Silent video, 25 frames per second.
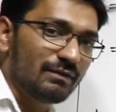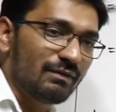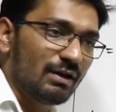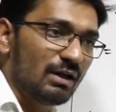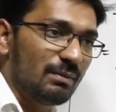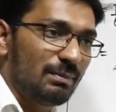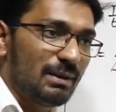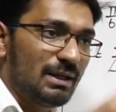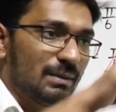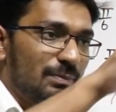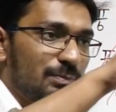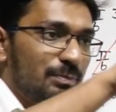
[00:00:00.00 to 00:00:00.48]
will
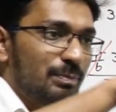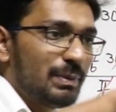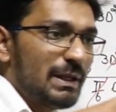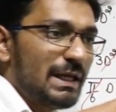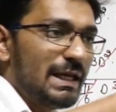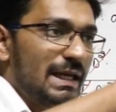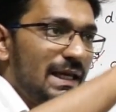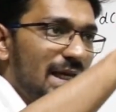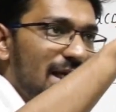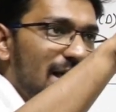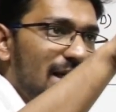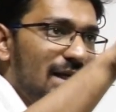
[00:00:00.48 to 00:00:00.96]
be
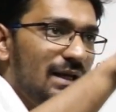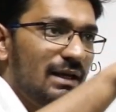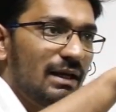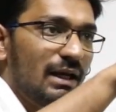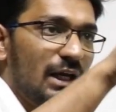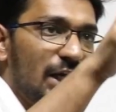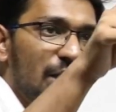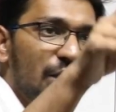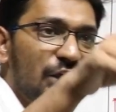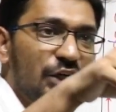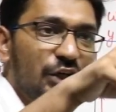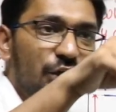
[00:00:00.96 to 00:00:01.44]
P
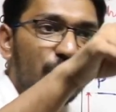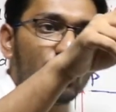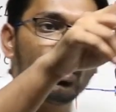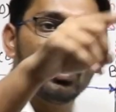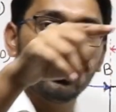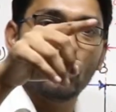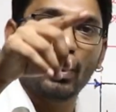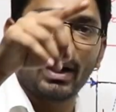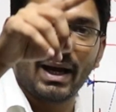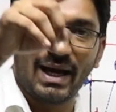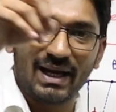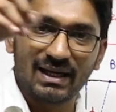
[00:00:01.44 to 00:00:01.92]

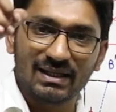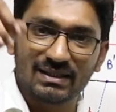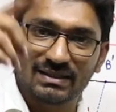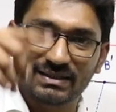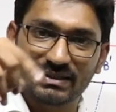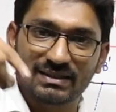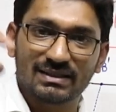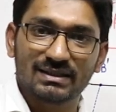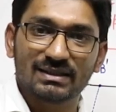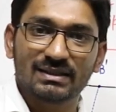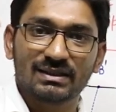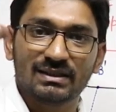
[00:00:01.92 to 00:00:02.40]
into
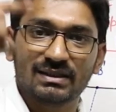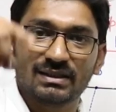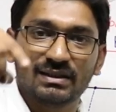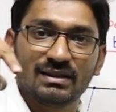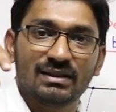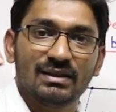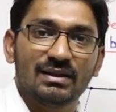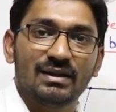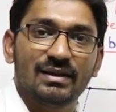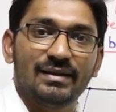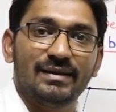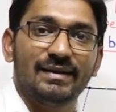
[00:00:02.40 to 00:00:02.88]
X.
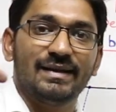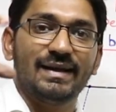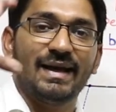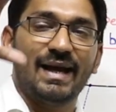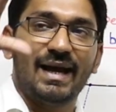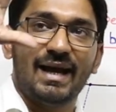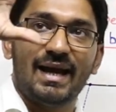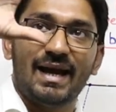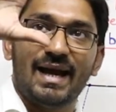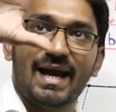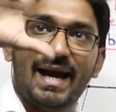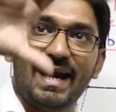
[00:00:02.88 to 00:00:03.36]

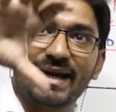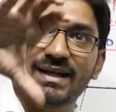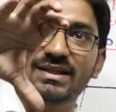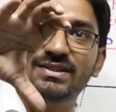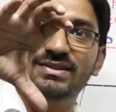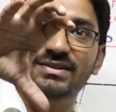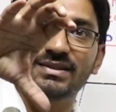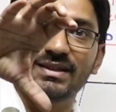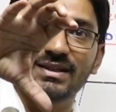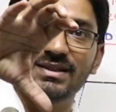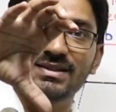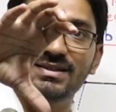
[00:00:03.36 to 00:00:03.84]

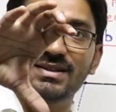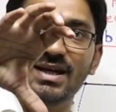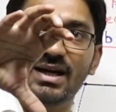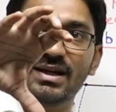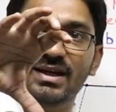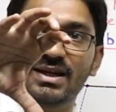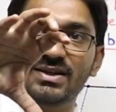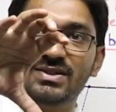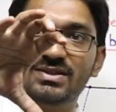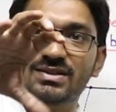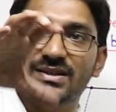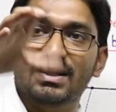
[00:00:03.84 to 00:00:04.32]
X is the
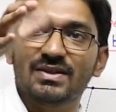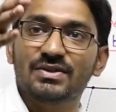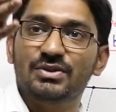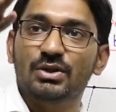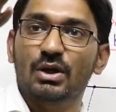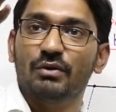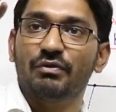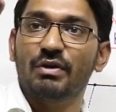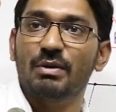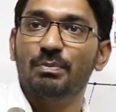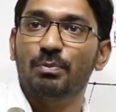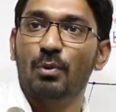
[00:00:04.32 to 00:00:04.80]
distance
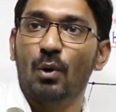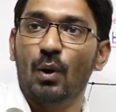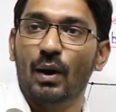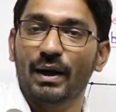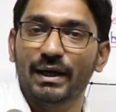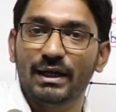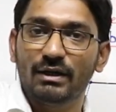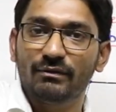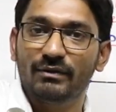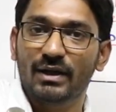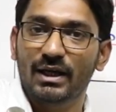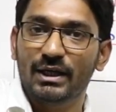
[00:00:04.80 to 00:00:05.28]
of a
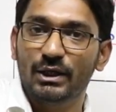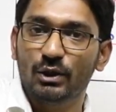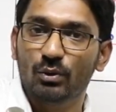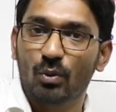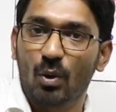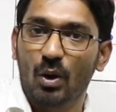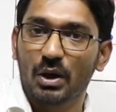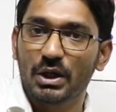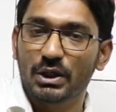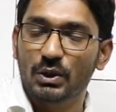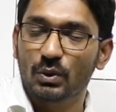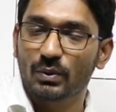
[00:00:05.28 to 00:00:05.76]
point where you
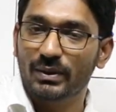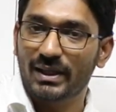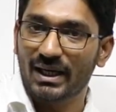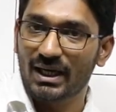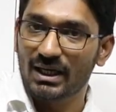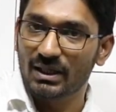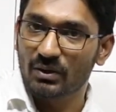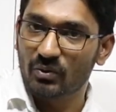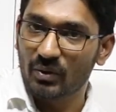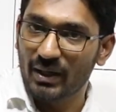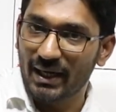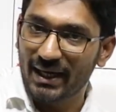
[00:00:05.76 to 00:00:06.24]
want to
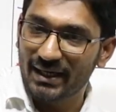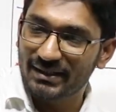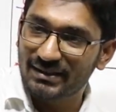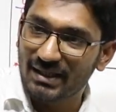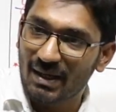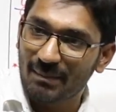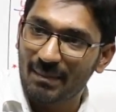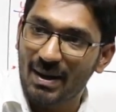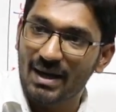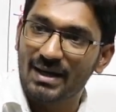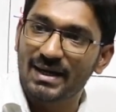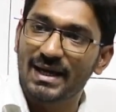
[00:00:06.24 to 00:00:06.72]
calculate
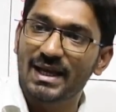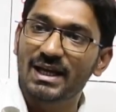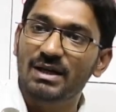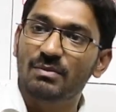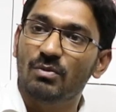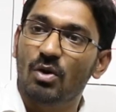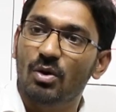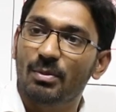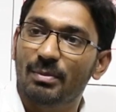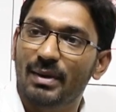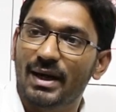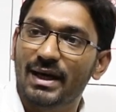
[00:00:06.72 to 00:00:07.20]
the bending
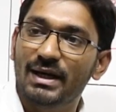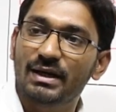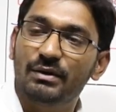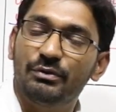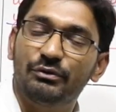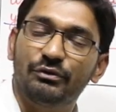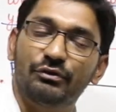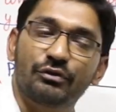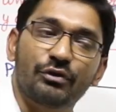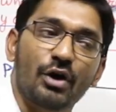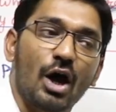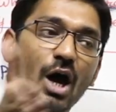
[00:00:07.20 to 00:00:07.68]
moment
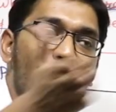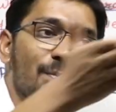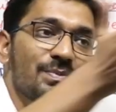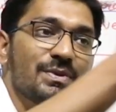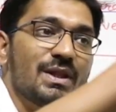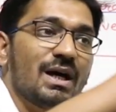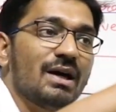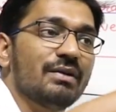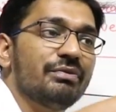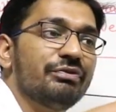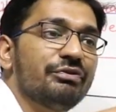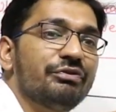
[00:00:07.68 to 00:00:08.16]
from
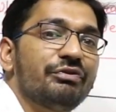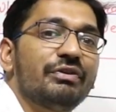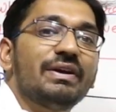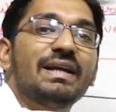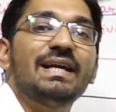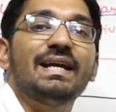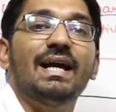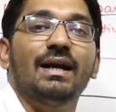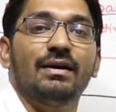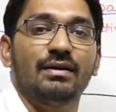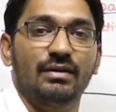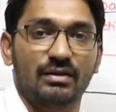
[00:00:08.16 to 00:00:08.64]
the
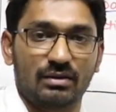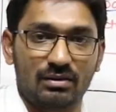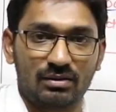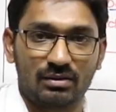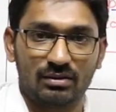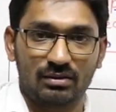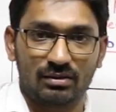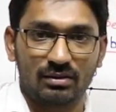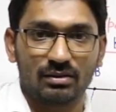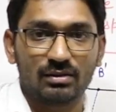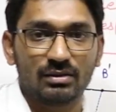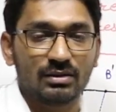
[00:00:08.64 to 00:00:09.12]
free end.
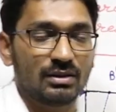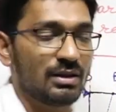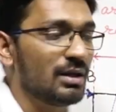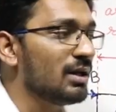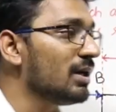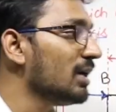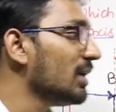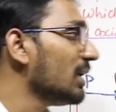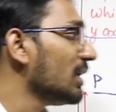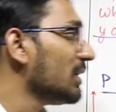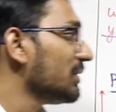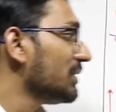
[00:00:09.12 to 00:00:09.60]

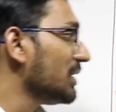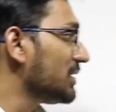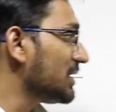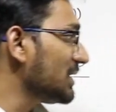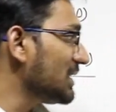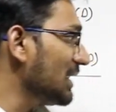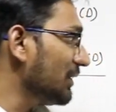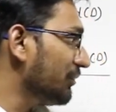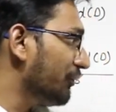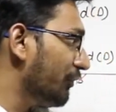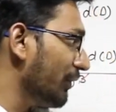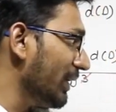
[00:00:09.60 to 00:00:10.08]
This
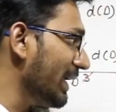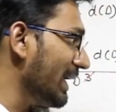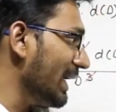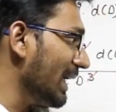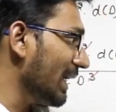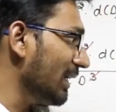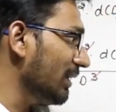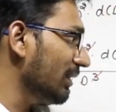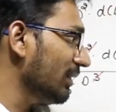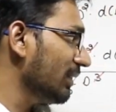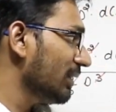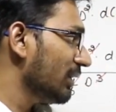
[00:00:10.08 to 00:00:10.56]
is a free
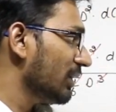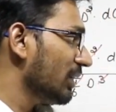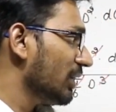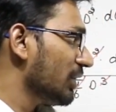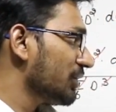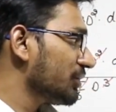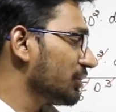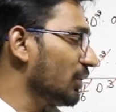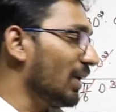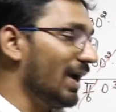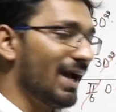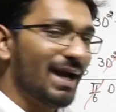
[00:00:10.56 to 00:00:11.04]
end,
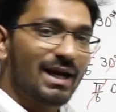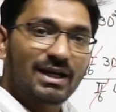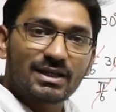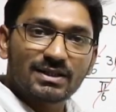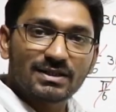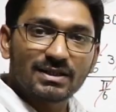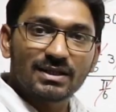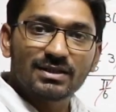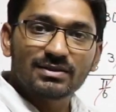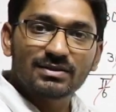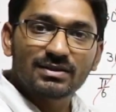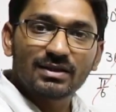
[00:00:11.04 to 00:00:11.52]
so
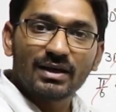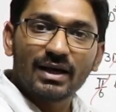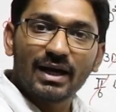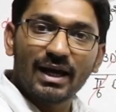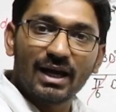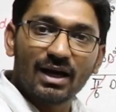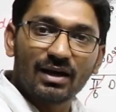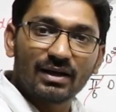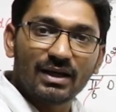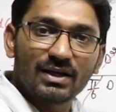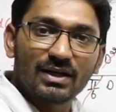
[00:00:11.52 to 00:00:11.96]
X is here